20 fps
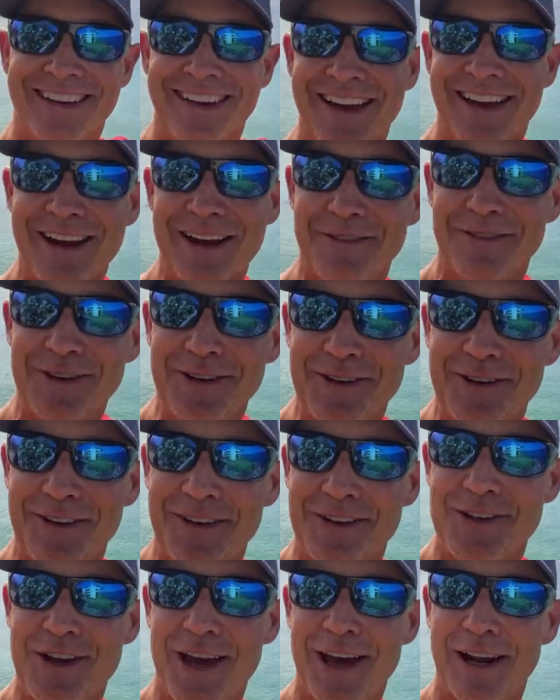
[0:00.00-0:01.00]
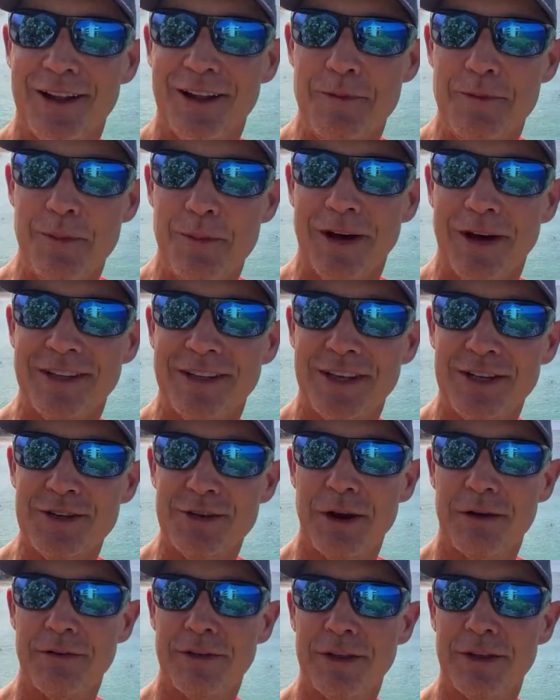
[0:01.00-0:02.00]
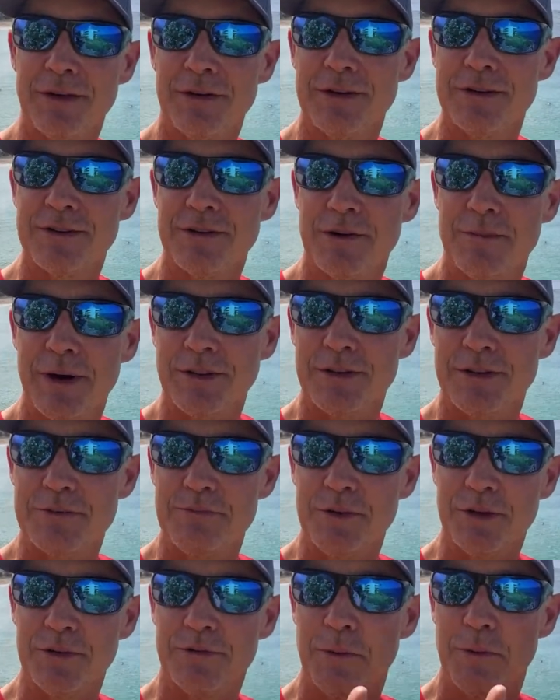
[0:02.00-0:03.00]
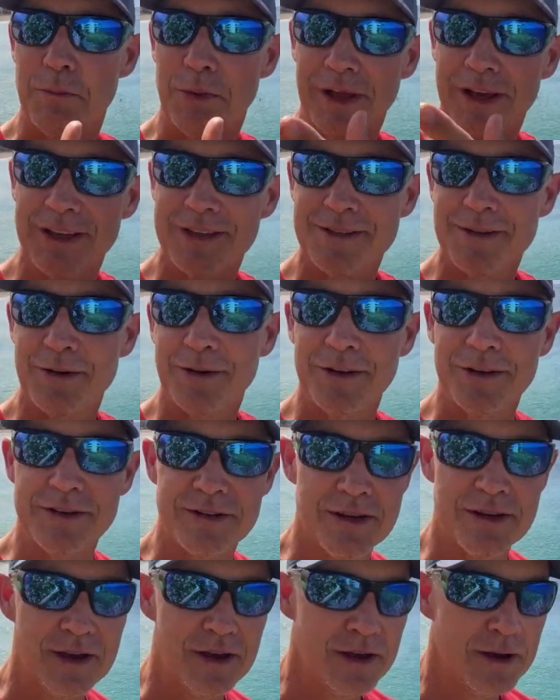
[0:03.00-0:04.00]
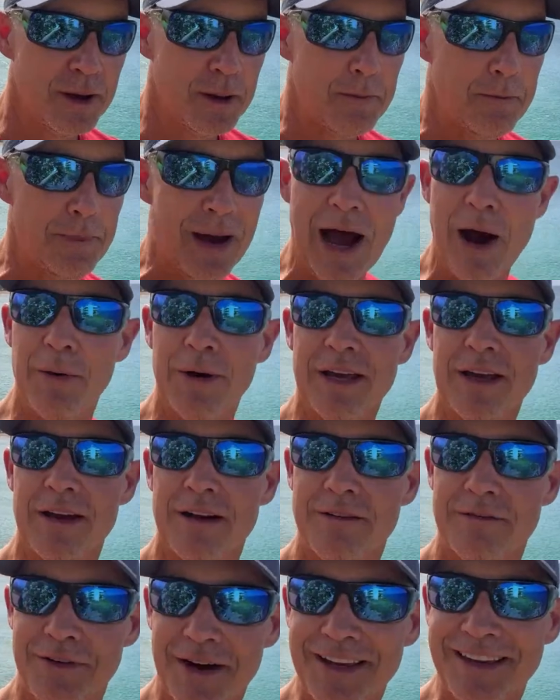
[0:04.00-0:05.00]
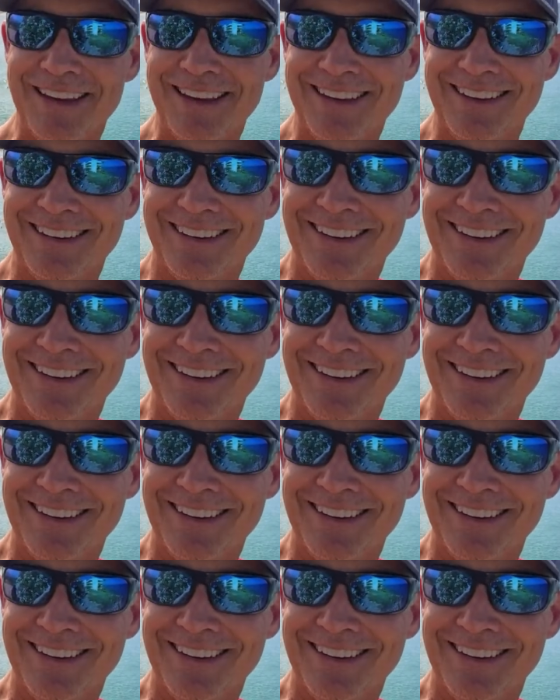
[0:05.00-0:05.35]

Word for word: Hey, if you're new to the channel, I'm all about teaching everything there is to know about this beautiful place known as Maui, Hawaii.